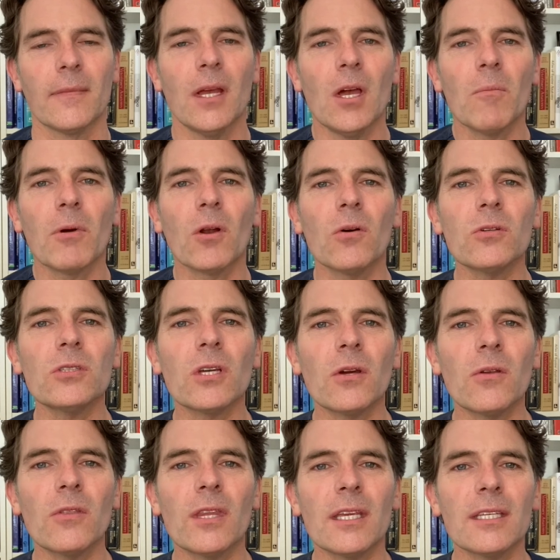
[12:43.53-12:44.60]
But also
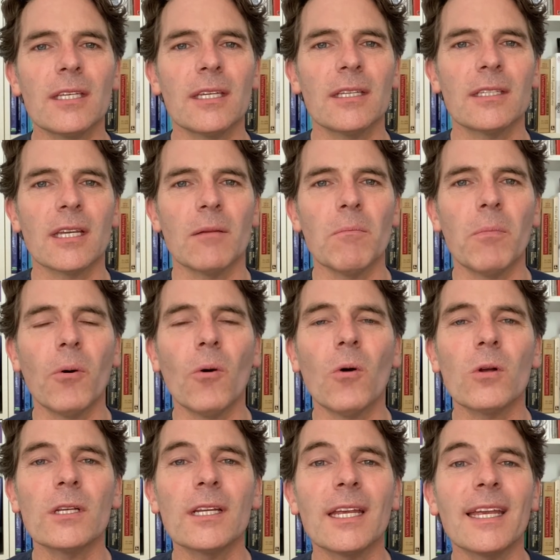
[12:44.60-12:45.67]
this is
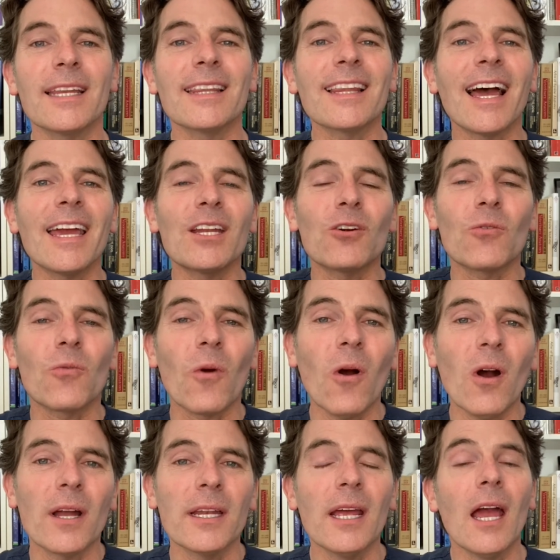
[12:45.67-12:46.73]
important in later
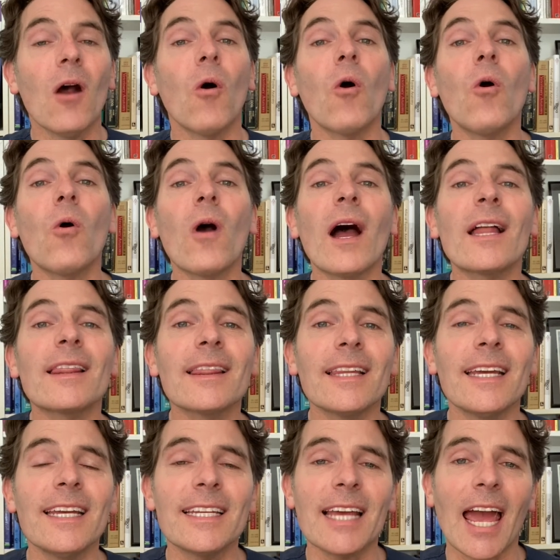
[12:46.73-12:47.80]
on, or
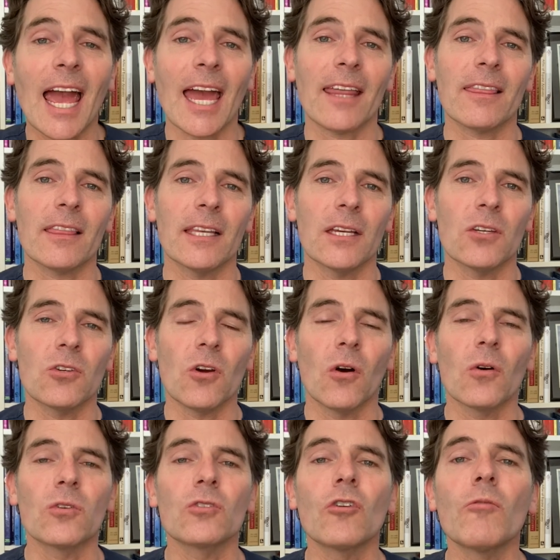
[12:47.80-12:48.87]
elite athlete
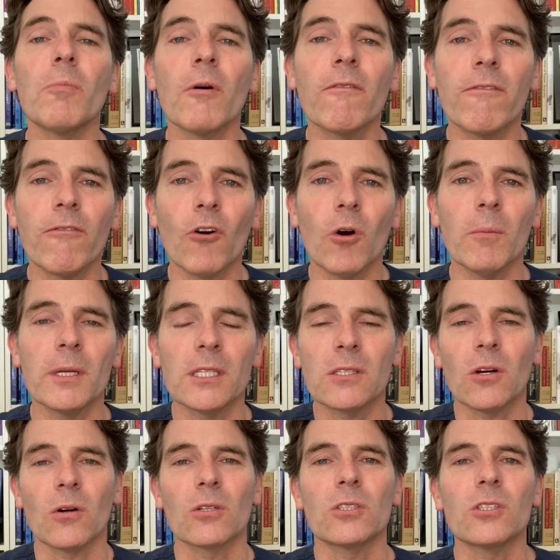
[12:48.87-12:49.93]
dogs or performance
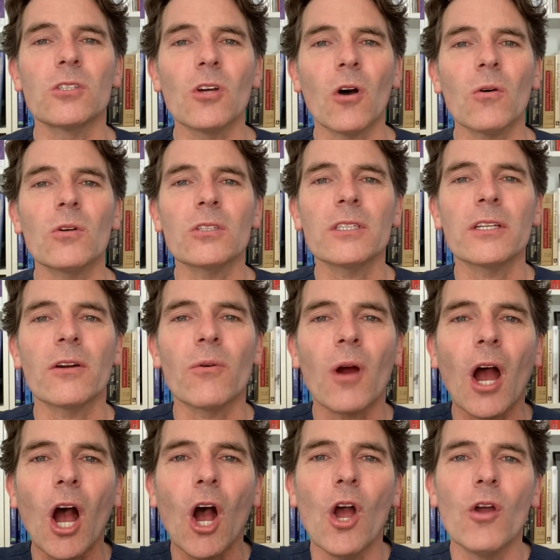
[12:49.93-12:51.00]
dogs, dogs that are
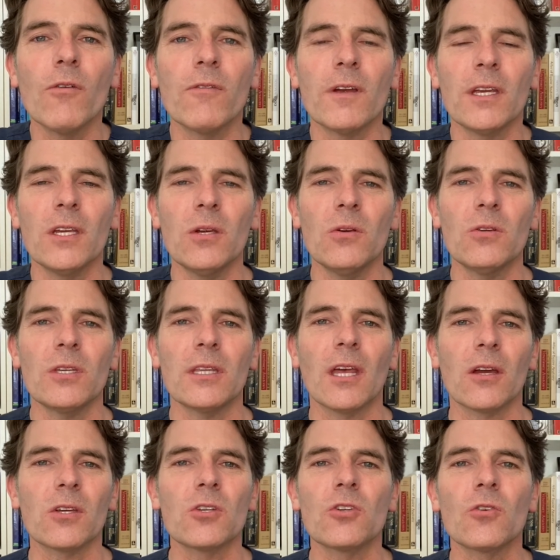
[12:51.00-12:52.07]
overusing
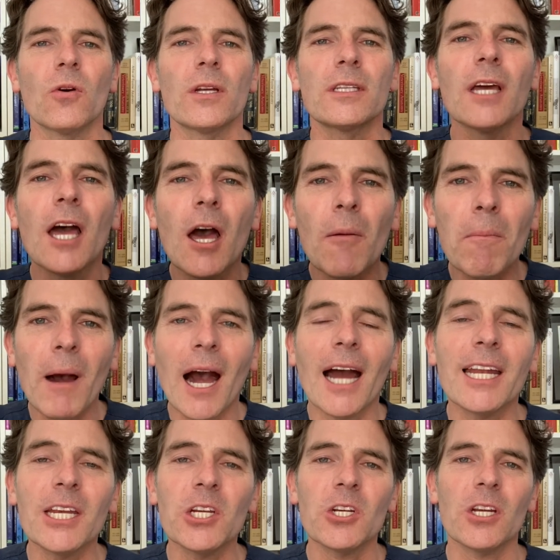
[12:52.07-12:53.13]
those joints,
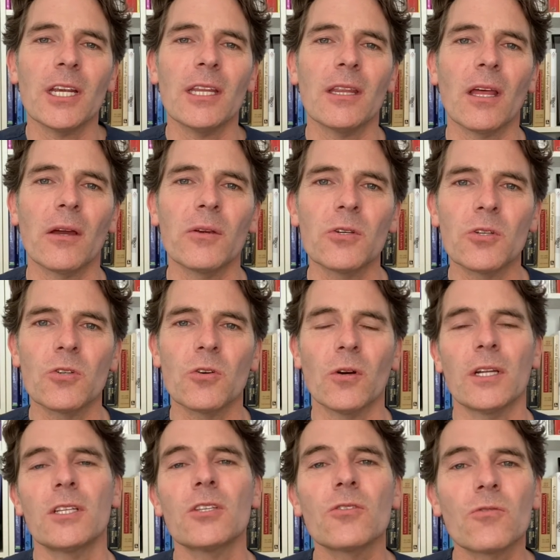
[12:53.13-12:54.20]
punishing those
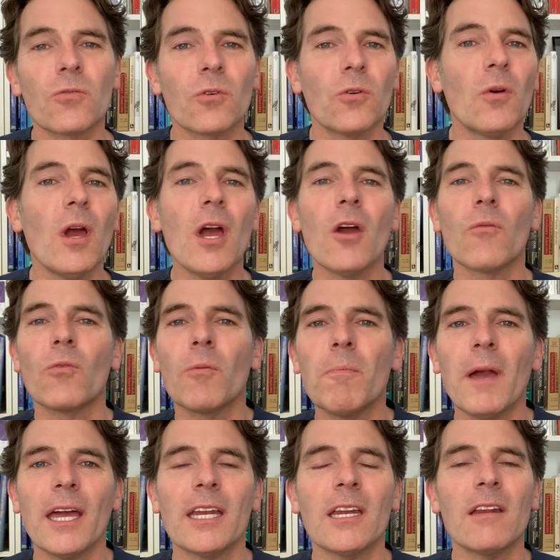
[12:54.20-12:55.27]
joints through
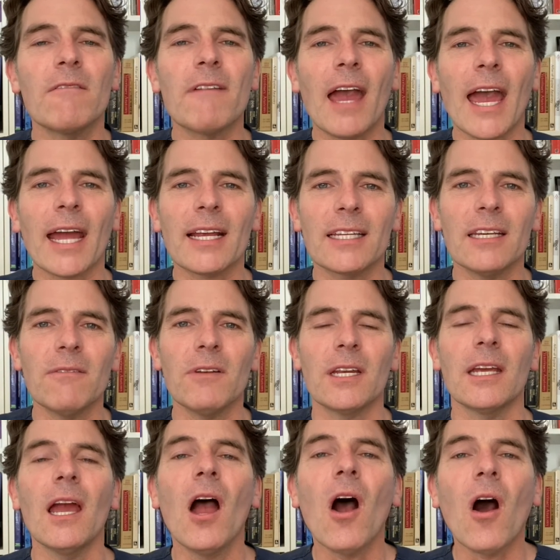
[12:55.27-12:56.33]
repetitive
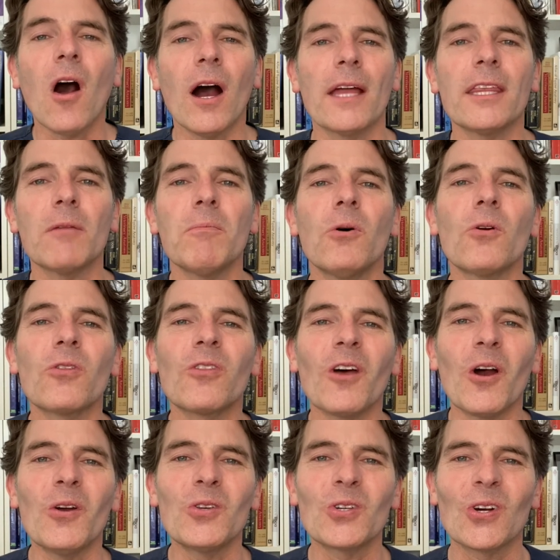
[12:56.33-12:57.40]
activity. I then put
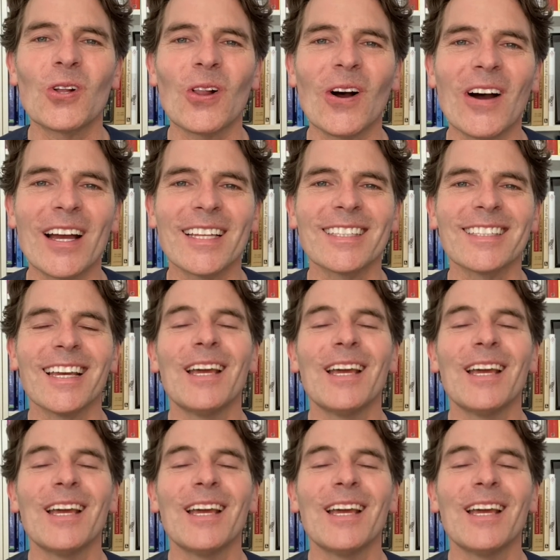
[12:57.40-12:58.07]
those clients